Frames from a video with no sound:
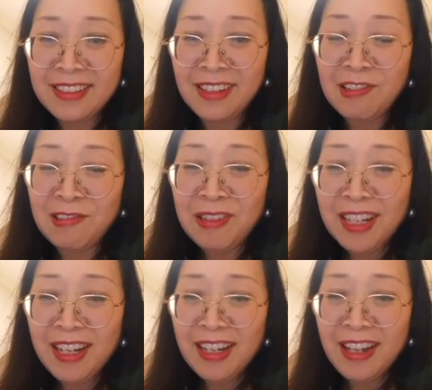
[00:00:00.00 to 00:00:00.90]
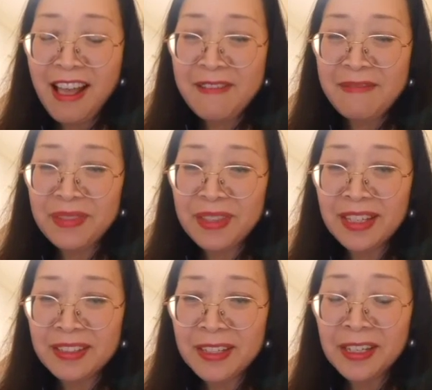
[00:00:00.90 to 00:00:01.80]
So
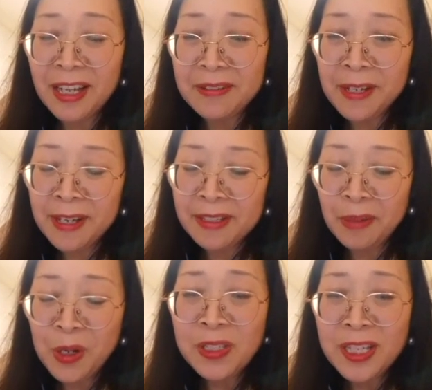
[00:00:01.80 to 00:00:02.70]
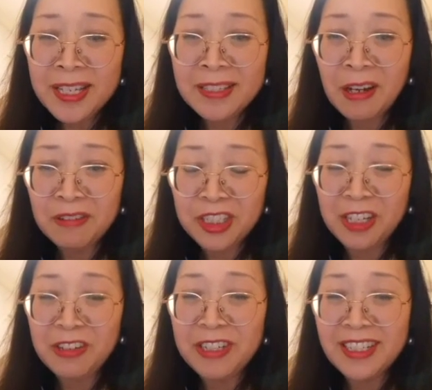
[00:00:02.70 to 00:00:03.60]
the process of
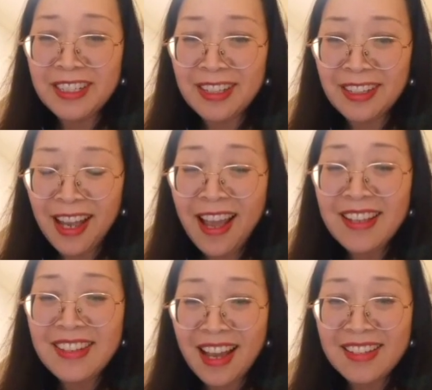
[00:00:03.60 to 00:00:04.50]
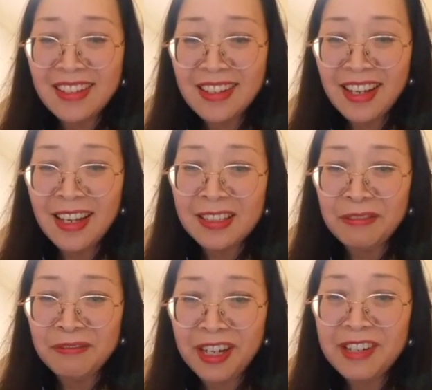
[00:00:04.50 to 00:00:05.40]
generating Kaizen is
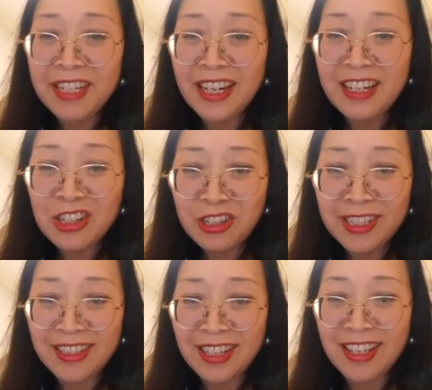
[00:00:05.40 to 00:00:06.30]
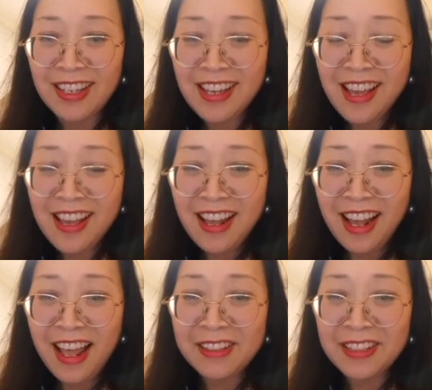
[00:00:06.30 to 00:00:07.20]
very interesting,
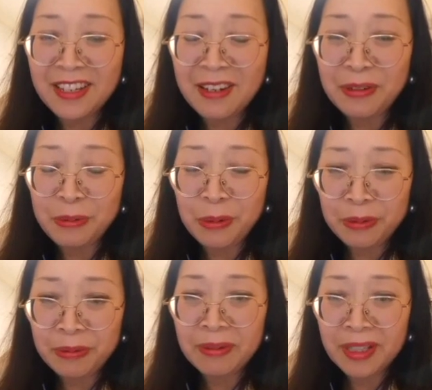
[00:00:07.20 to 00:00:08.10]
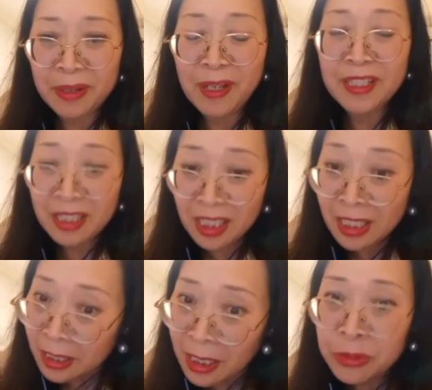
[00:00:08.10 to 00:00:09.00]
and
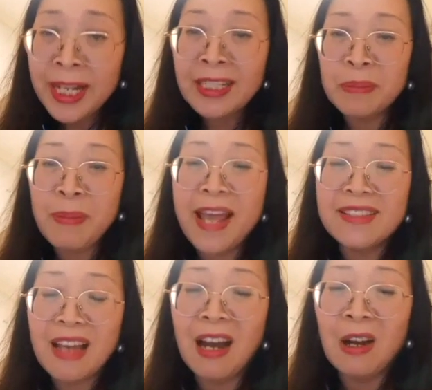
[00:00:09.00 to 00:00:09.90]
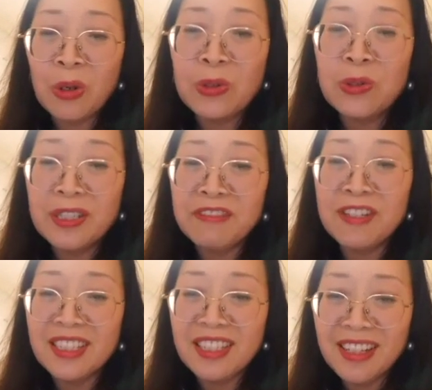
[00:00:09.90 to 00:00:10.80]
it really depends on a good
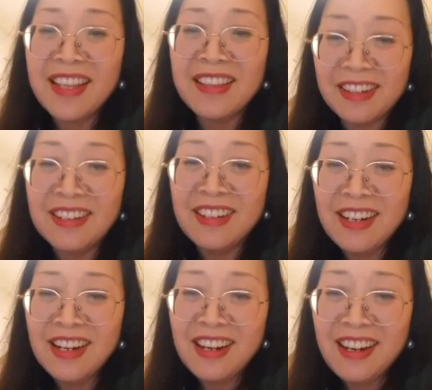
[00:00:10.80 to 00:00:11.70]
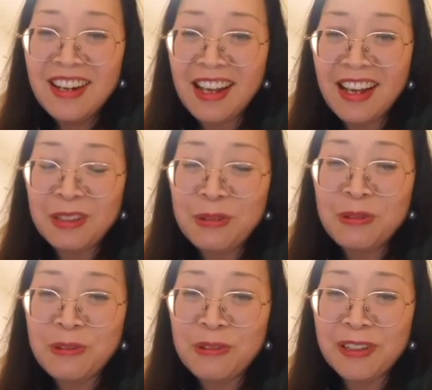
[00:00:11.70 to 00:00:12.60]
facilitator.
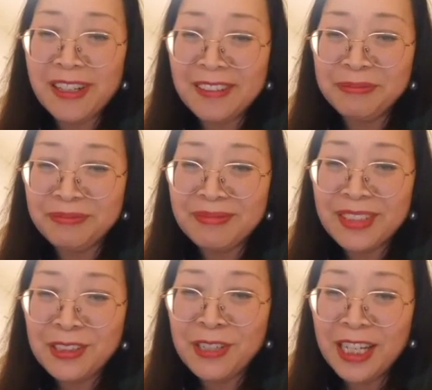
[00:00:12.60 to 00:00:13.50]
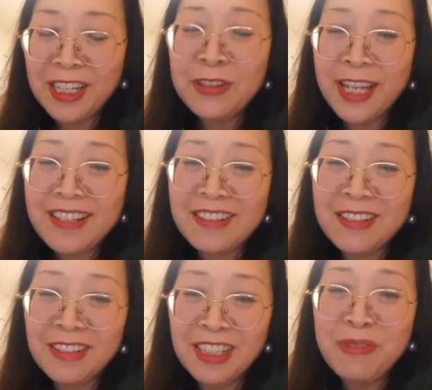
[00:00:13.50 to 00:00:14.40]
To educate
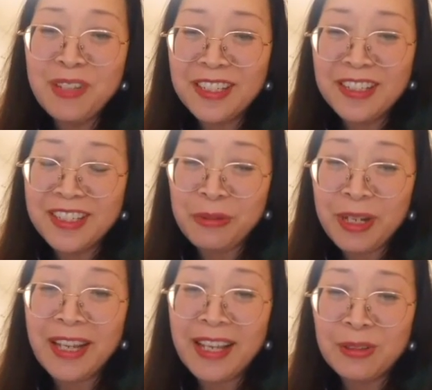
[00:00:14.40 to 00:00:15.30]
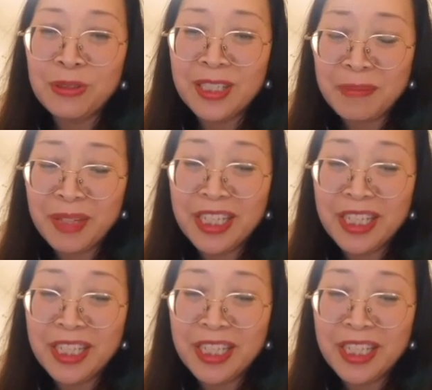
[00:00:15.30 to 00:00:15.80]
the team leaders, we can do some